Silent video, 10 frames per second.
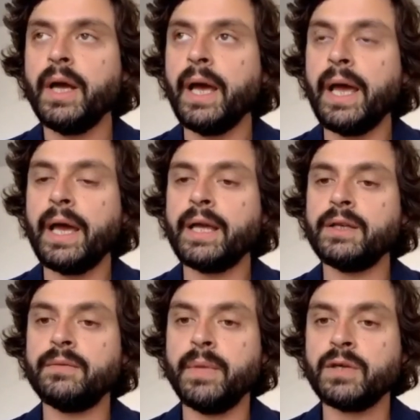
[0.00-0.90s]

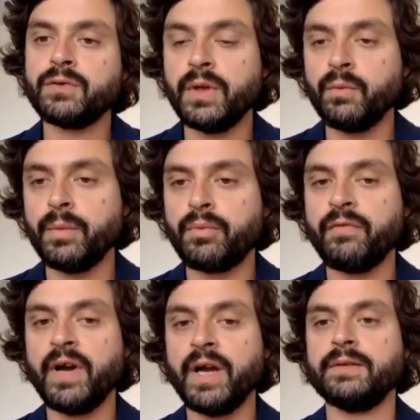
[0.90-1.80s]
and make sure that we
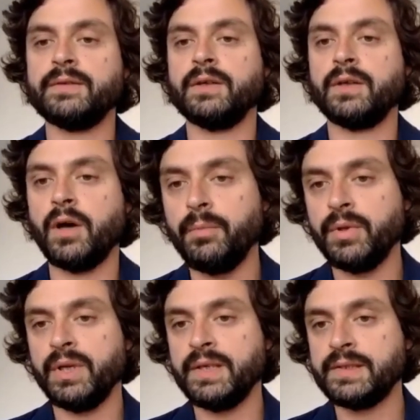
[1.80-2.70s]
provide
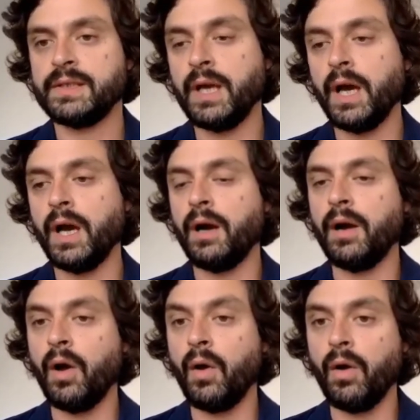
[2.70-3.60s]
companies
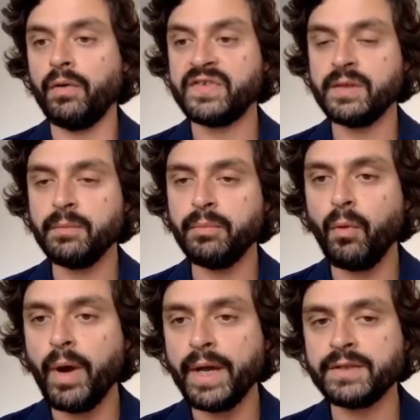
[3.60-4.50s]
a simple
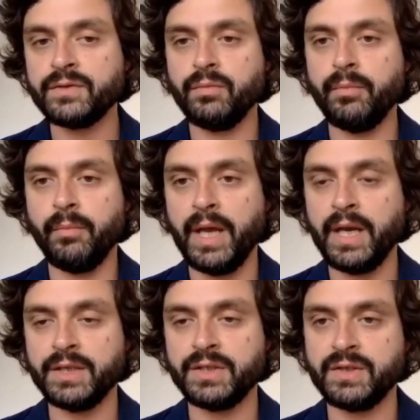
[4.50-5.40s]
way to
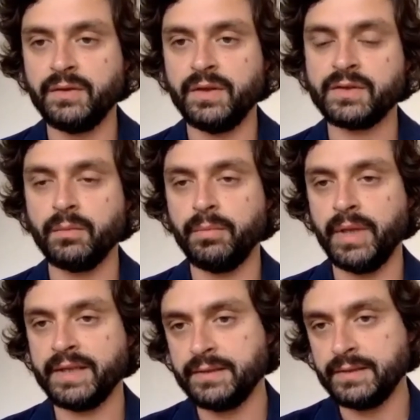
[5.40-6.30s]
manage this
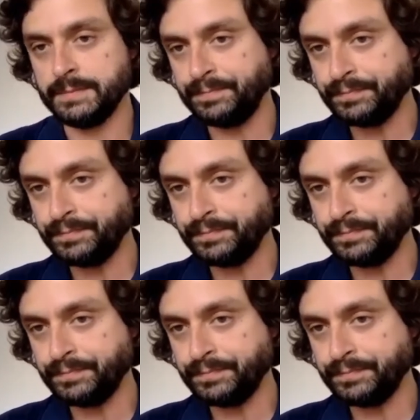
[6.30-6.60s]
complexity.